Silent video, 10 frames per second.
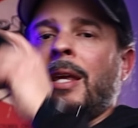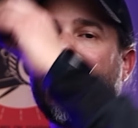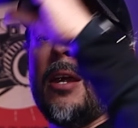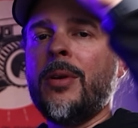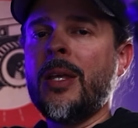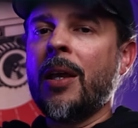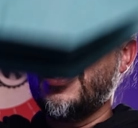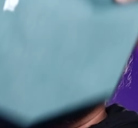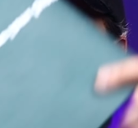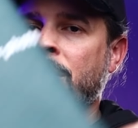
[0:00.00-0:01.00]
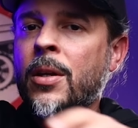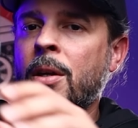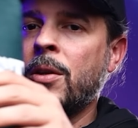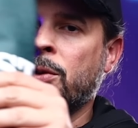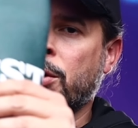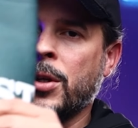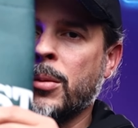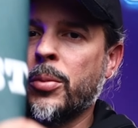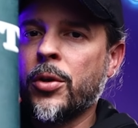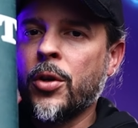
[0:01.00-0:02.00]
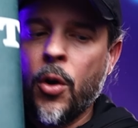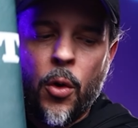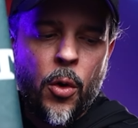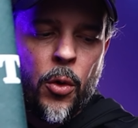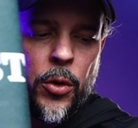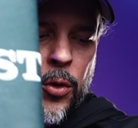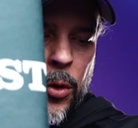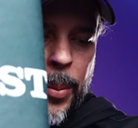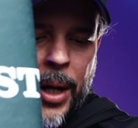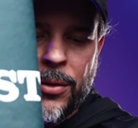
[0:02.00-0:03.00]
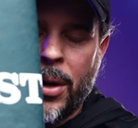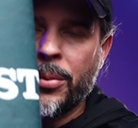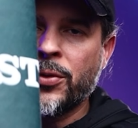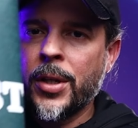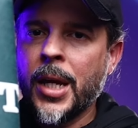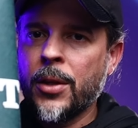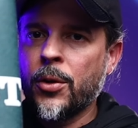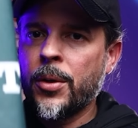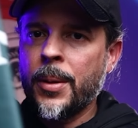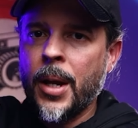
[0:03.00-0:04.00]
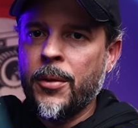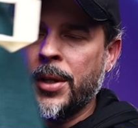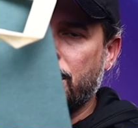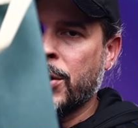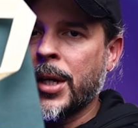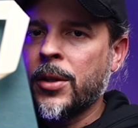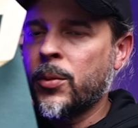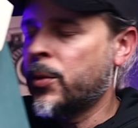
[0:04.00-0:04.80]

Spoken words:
a carrying case, so you can put all your backdrops together, everything together,